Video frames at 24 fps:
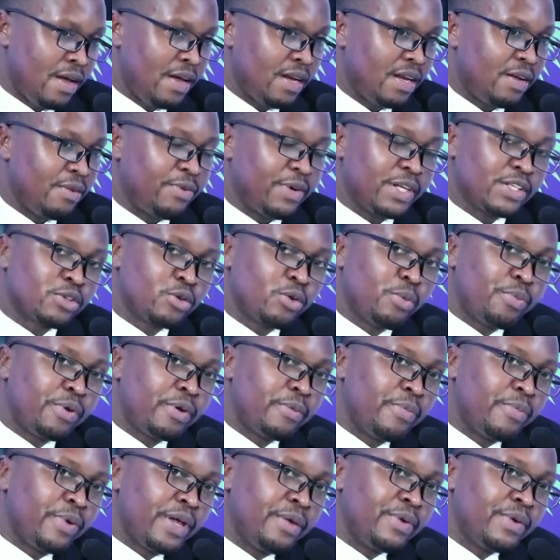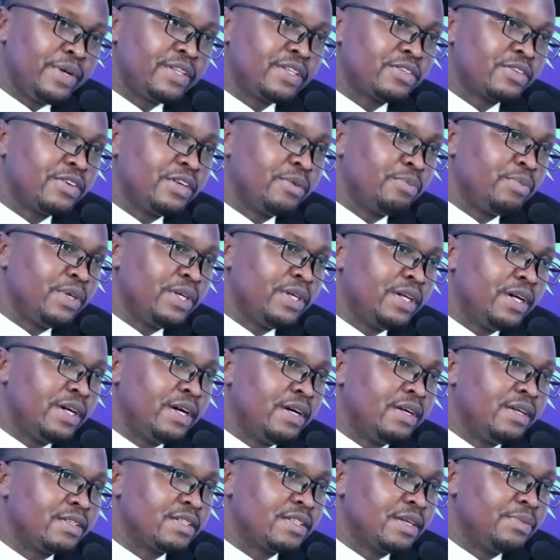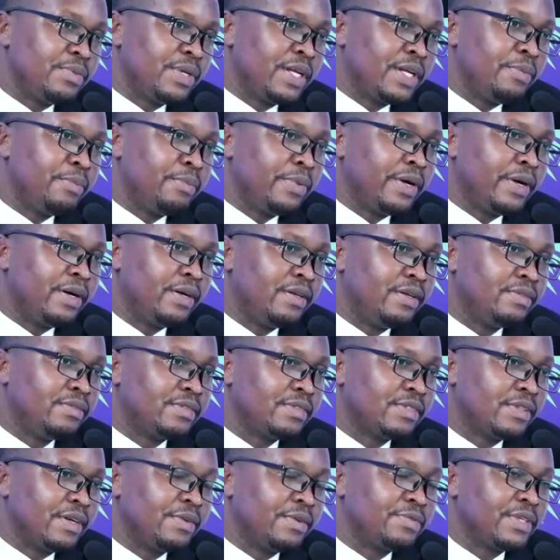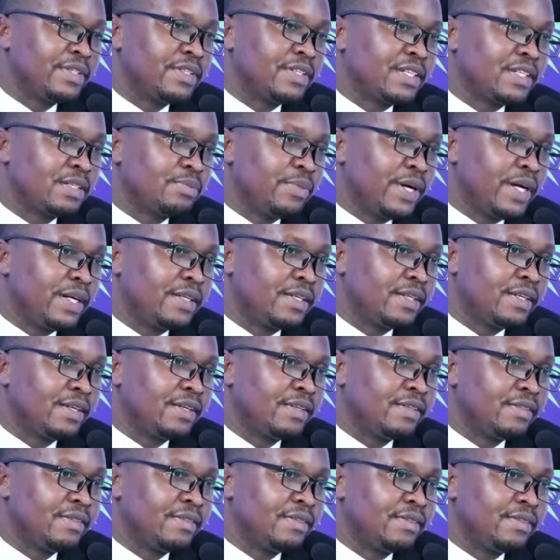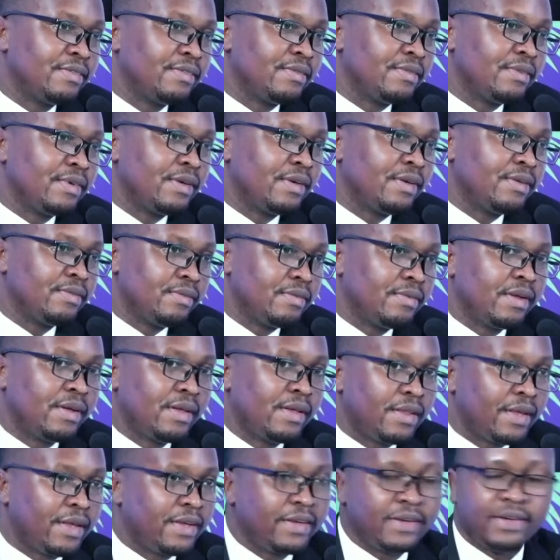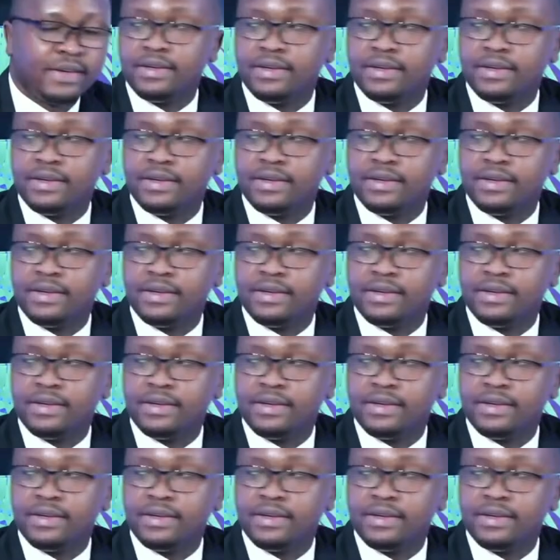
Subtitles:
the first coupon payment is going to be September, so after 6 months. Thank you.